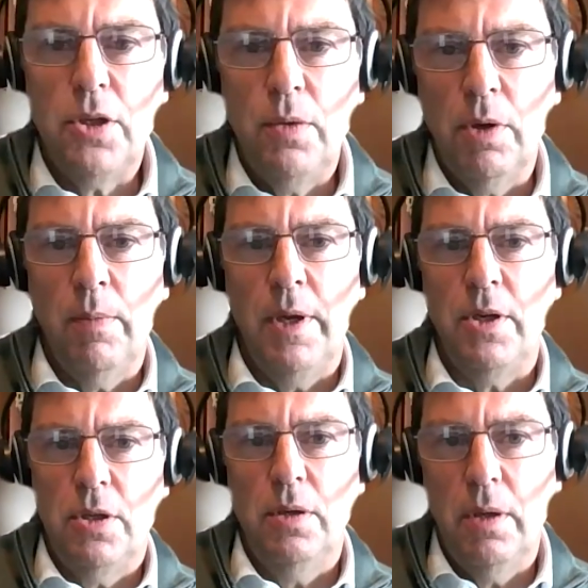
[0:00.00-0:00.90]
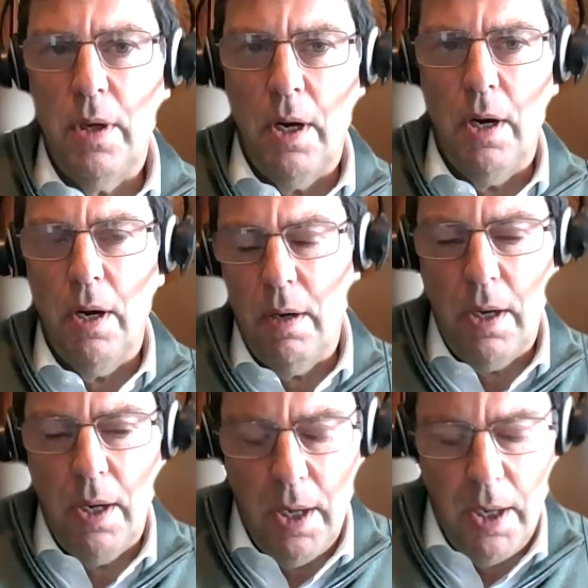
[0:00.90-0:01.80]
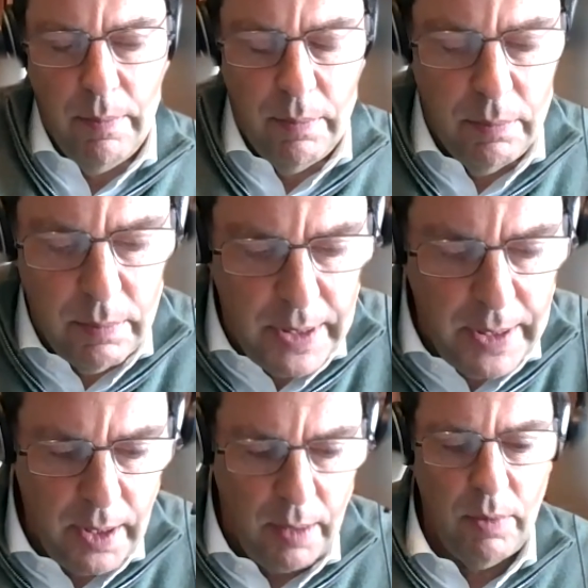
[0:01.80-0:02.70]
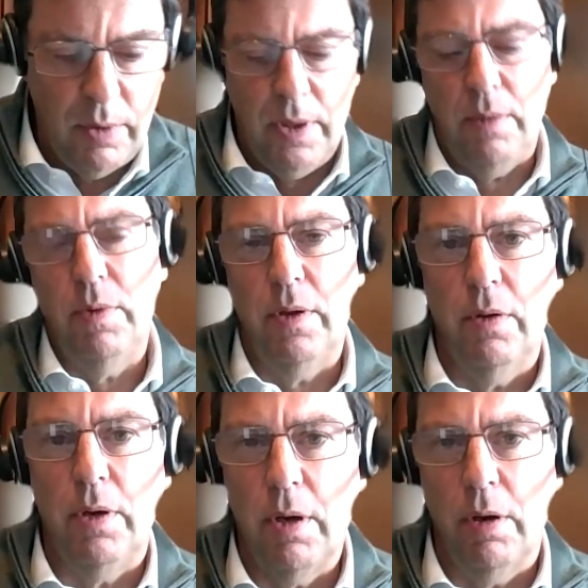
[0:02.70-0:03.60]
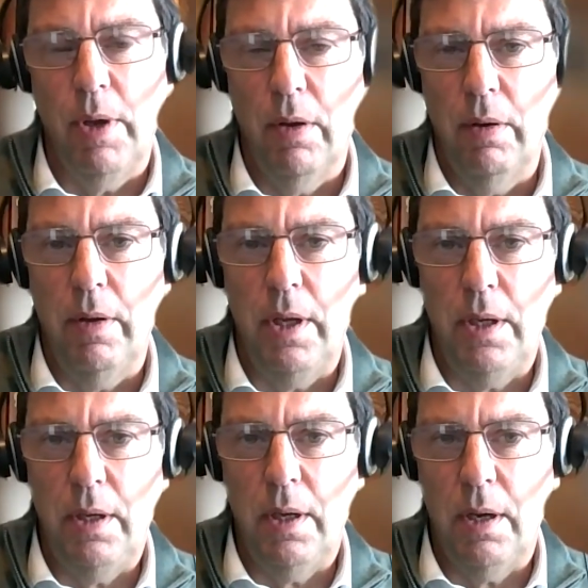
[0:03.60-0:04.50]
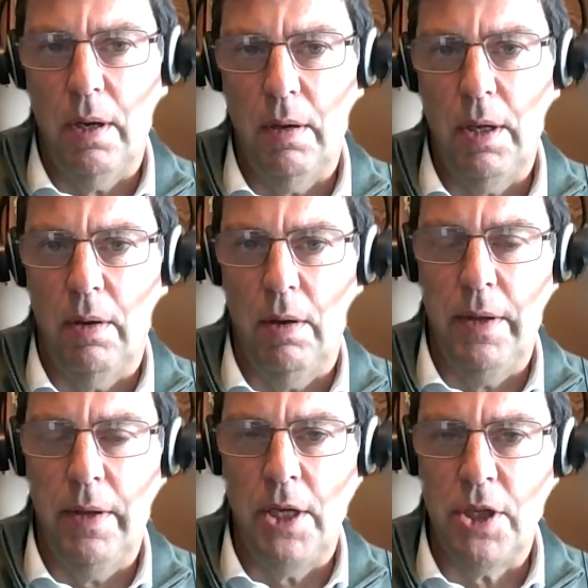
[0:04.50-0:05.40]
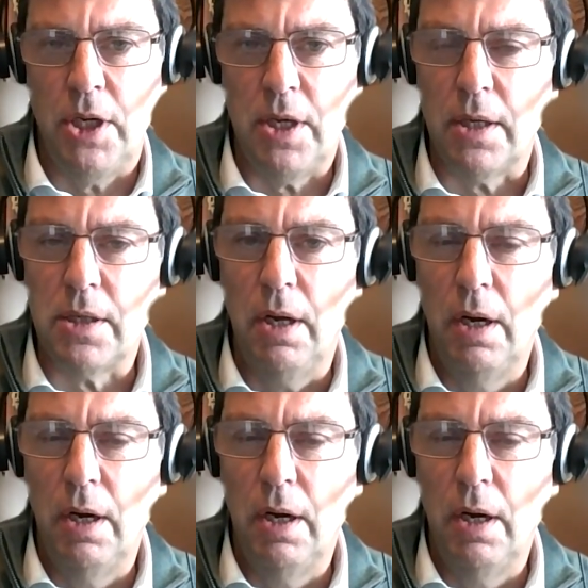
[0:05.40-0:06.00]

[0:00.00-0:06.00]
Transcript: you want to mention our link up with the good economy on in the HA sector?